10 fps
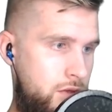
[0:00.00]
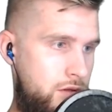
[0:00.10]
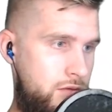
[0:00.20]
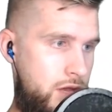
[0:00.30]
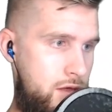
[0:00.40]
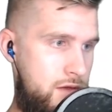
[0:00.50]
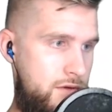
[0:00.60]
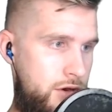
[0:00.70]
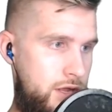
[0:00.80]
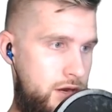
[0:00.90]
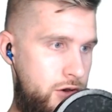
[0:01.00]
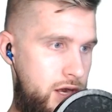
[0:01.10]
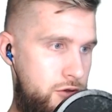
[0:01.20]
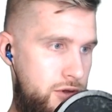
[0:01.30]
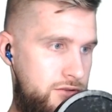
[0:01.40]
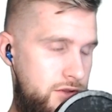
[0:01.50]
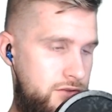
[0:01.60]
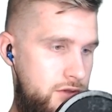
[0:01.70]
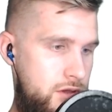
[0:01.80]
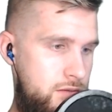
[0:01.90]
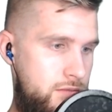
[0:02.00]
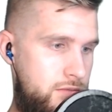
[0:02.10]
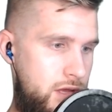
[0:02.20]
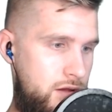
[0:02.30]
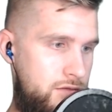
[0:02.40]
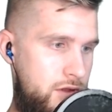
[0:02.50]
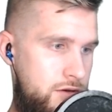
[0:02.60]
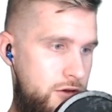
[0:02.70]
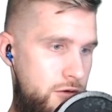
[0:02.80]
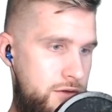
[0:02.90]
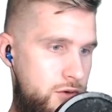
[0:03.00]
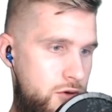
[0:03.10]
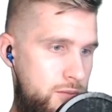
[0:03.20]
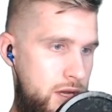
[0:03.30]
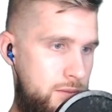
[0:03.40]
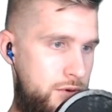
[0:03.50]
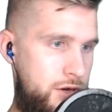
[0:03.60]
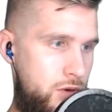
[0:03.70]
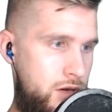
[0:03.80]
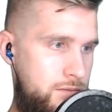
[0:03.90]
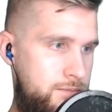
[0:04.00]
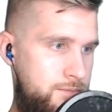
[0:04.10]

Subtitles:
Okay, they've already integrated USDC. They're following their roadmap pretty well.